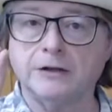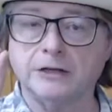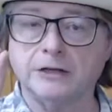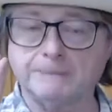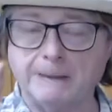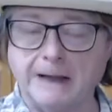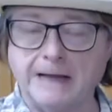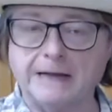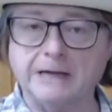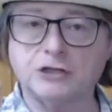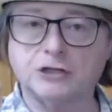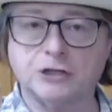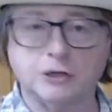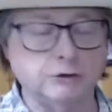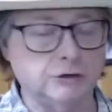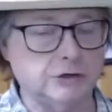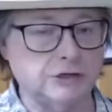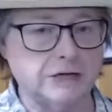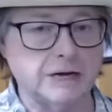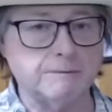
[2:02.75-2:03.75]
Spanish
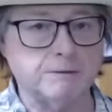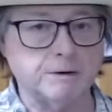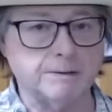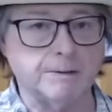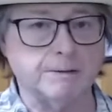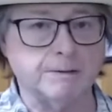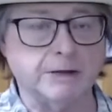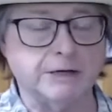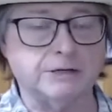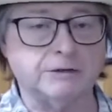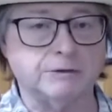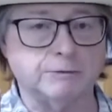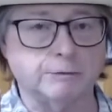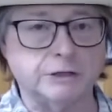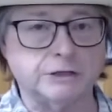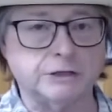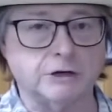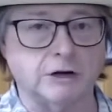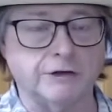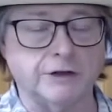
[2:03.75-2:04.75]
two-step. Remember, we
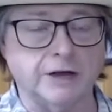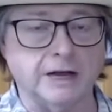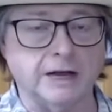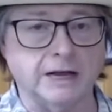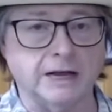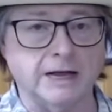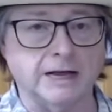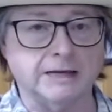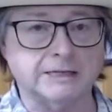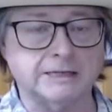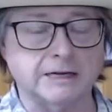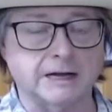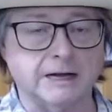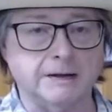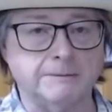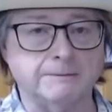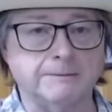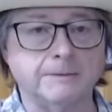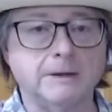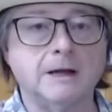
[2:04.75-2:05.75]
started that last
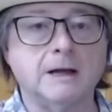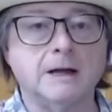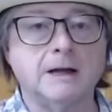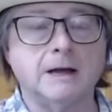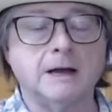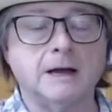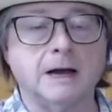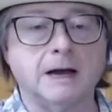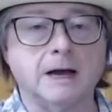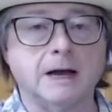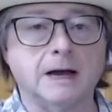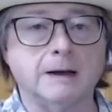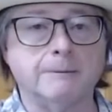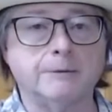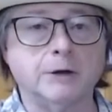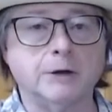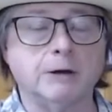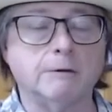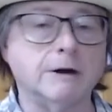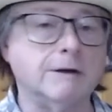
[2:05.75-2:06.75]
time. I'm
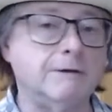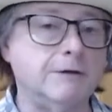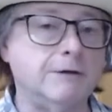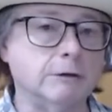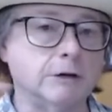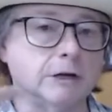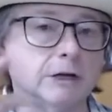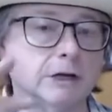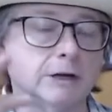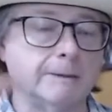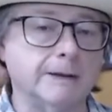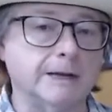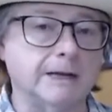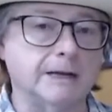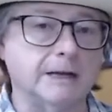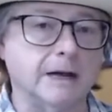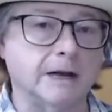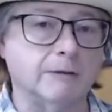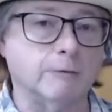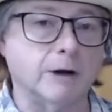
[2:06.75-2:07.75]
going to review a little
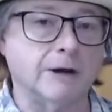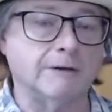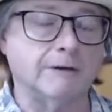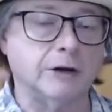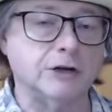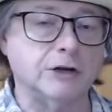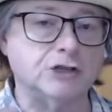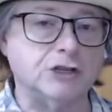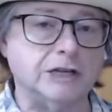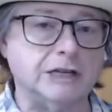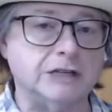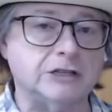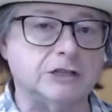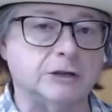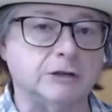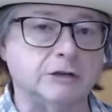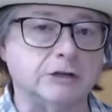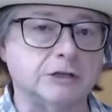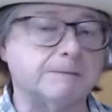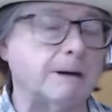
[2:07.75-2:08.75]
bit of one of our G
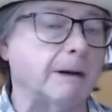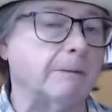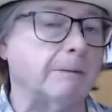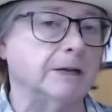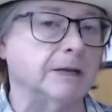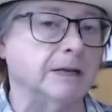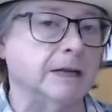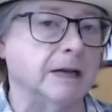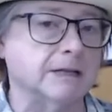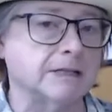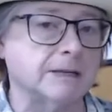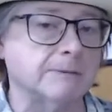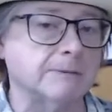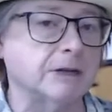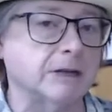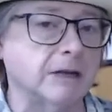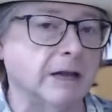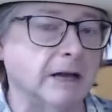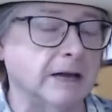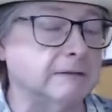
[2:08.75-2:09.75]
tunes, probably
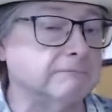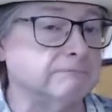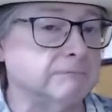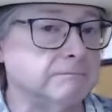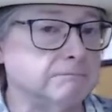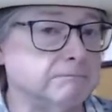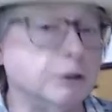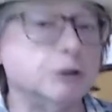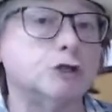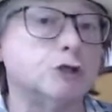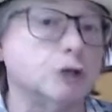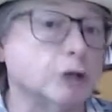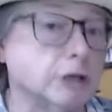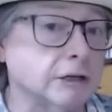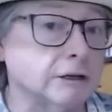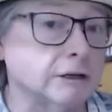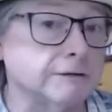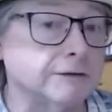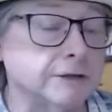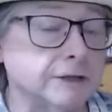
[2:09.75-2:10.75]
something like Put Your
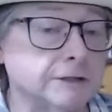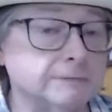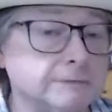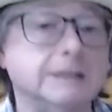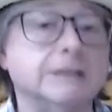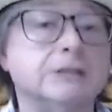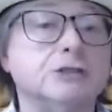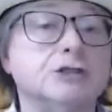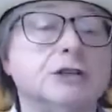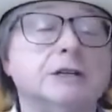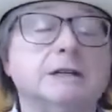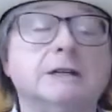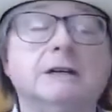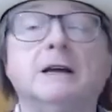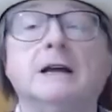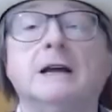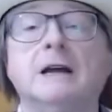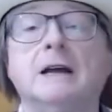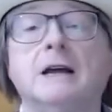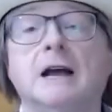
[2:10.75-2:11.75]
Little Foot in G.
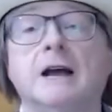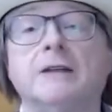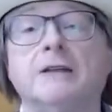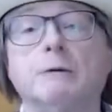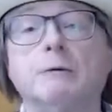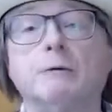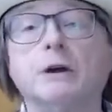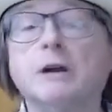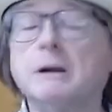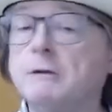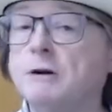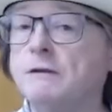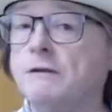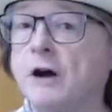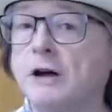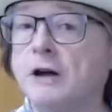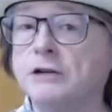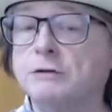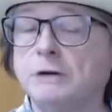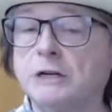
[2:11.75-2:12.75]
And then we're going to move
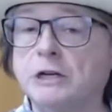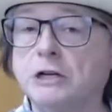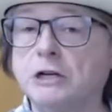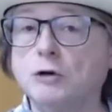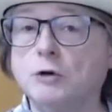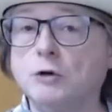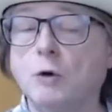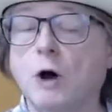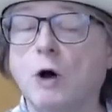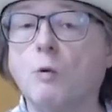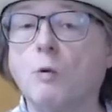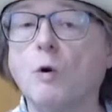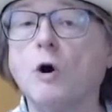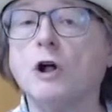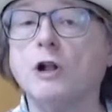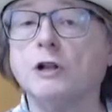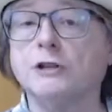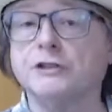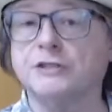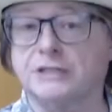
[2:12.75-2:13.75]
on to a
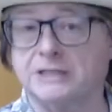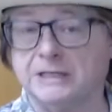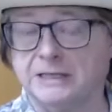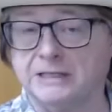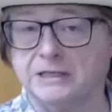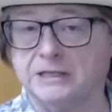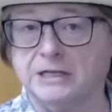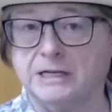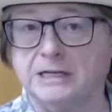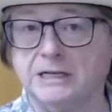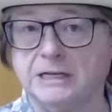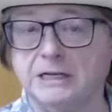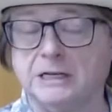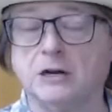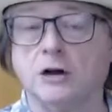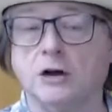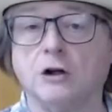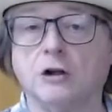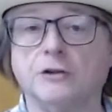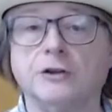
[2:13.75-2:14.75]
waltz in D
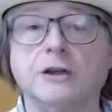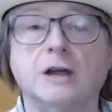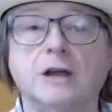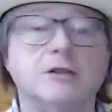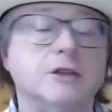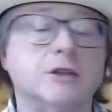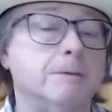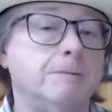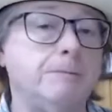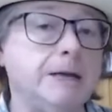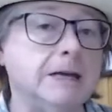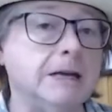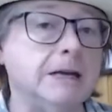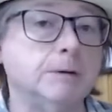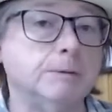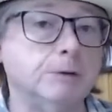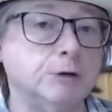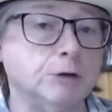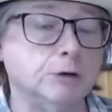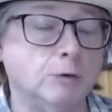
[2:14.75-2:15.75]
called the
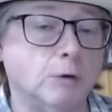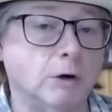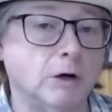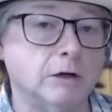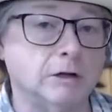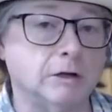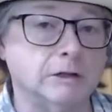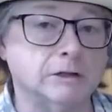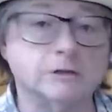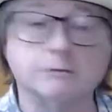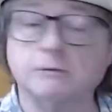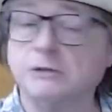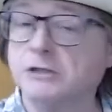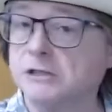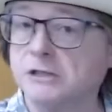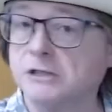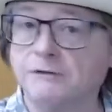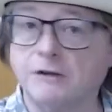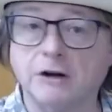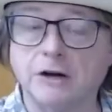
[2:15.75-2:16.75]
Peekaboo Waltz, which
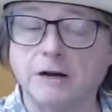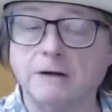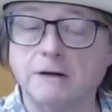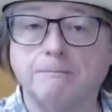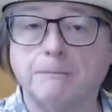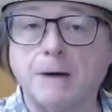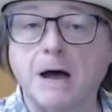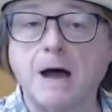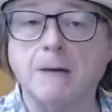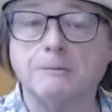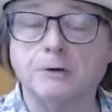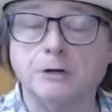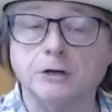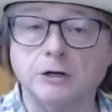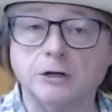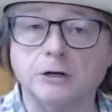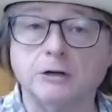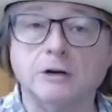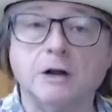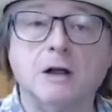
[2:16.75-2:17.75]
is a very
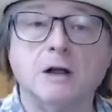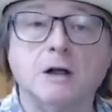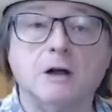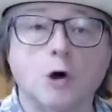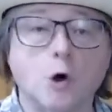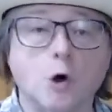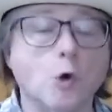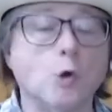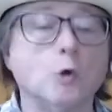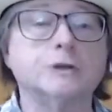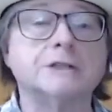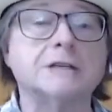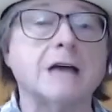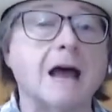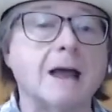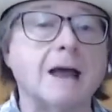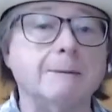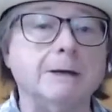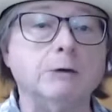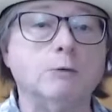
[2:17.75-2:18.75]
popular
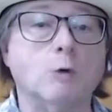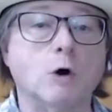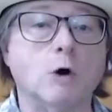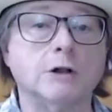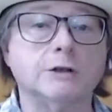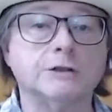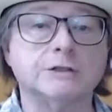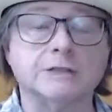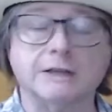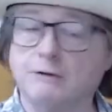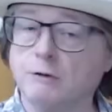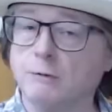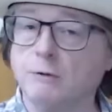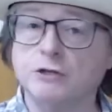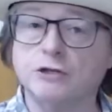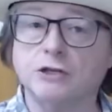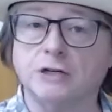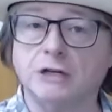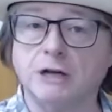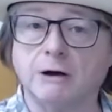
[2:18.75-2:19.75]
old-timey waltz. Everyone
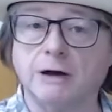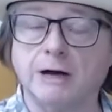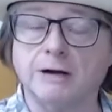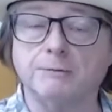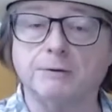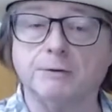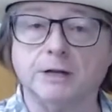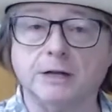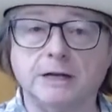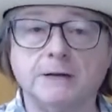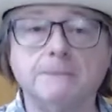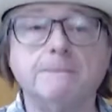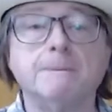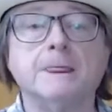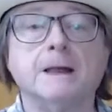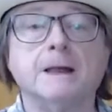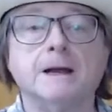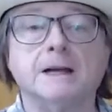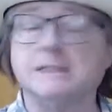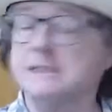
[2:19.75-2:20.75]
should know how to play.
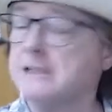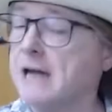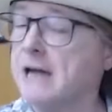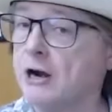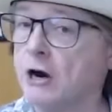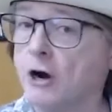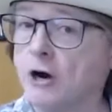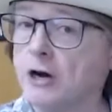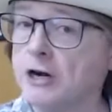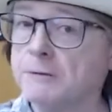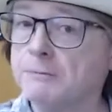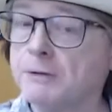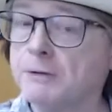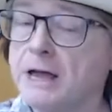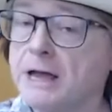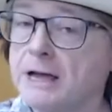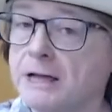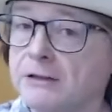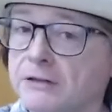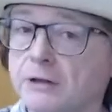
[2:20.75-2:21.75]
It's not hard to
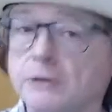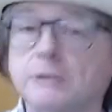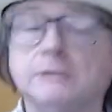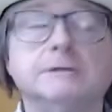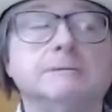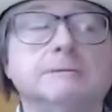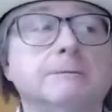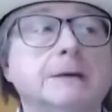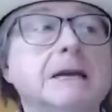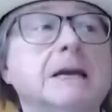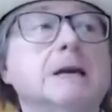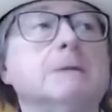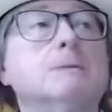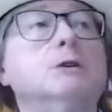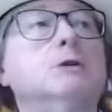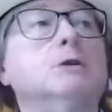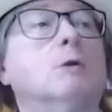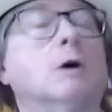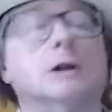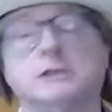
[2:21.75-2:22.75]
play, though.
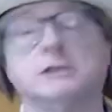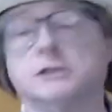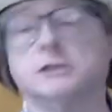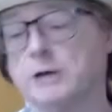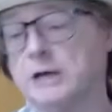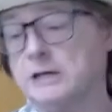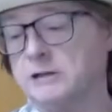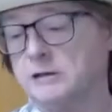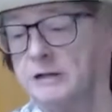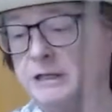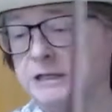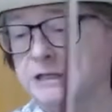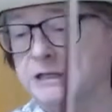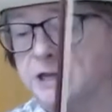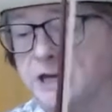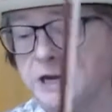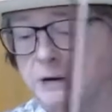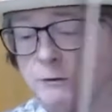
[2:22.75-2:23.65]
Peekaboo Waltz. Okay, so let's get